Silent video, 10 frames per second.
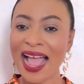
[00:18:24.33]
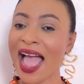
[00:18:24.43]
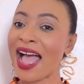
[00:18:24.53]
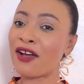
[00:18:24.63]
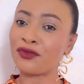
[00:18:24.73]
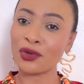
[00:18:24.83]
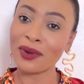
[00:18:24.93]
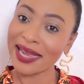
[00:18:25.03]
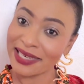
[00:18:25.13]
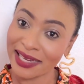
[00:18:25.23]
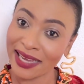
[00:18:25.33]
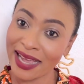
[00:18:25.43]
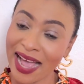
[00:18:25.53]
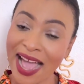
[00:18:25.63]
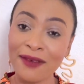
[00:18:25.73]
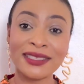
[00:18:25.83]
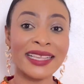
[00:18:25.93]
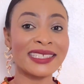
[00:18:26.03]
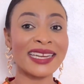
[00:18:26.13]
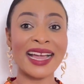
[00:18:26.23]
I have no idea. I have
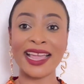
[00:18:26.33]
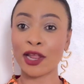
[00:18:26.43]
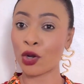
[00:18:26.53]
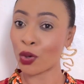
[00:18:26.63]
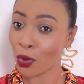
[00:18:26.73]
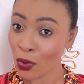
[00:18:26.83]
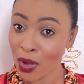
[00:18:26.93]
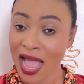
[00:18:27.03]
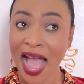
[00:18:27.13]
searched high and low.